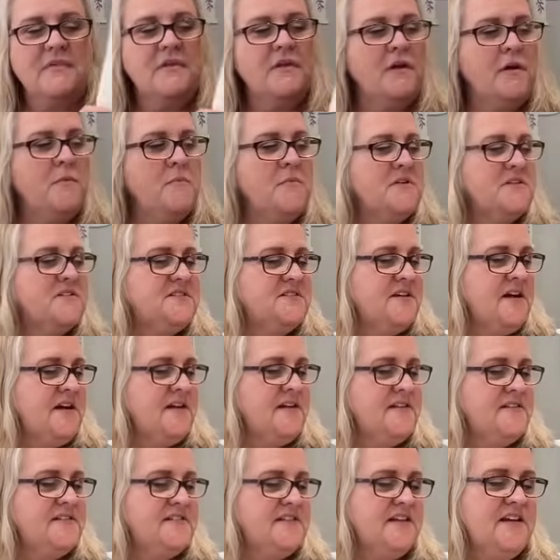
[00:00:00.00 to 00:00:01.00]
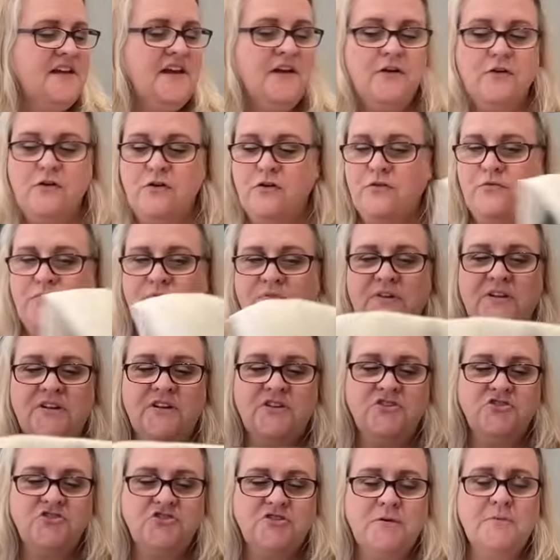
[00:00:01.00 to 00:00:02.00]
I'm excited to get her
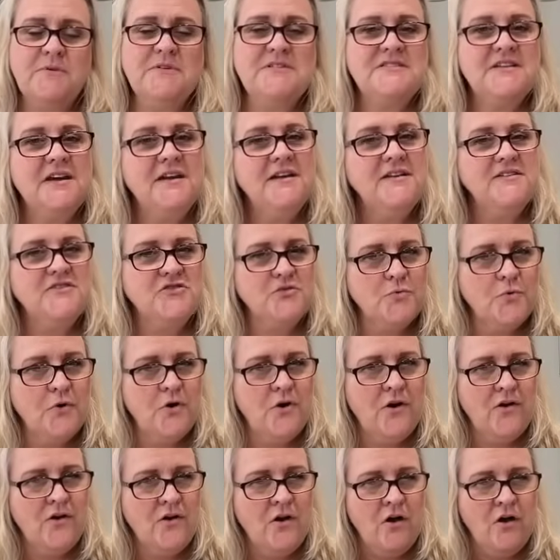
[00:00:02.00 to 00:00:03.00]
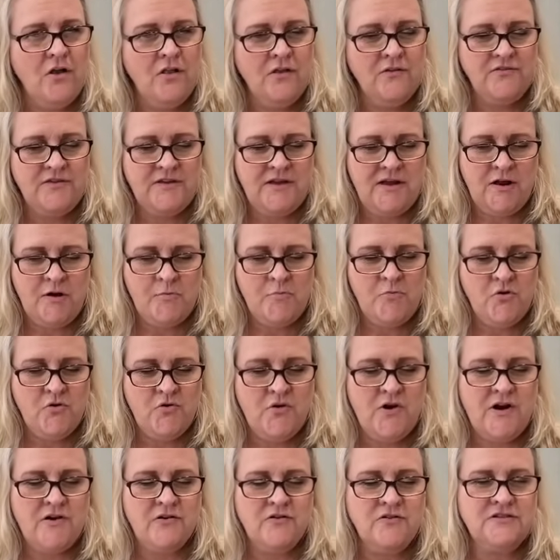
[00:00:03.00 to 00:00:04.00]
finished. I'm excited to work on all of the animal
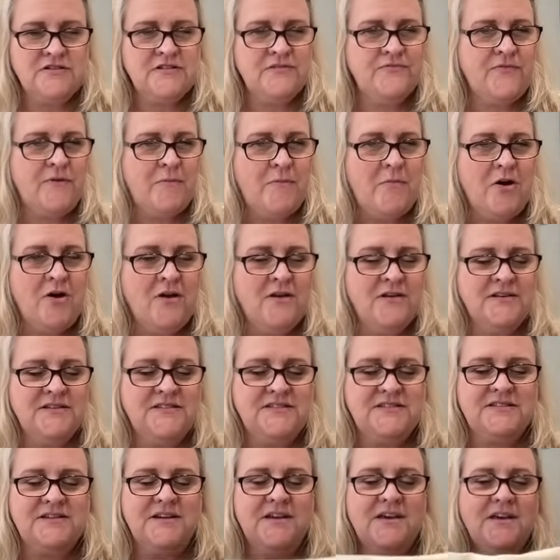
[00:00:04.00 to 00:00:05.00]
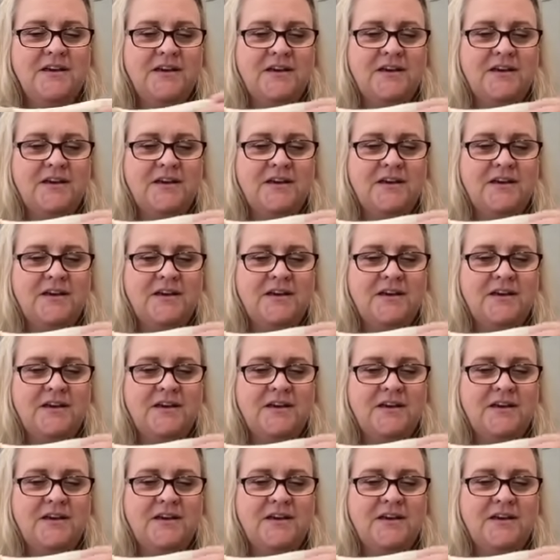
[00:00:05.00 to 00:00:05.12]
crackers, if I'm honest.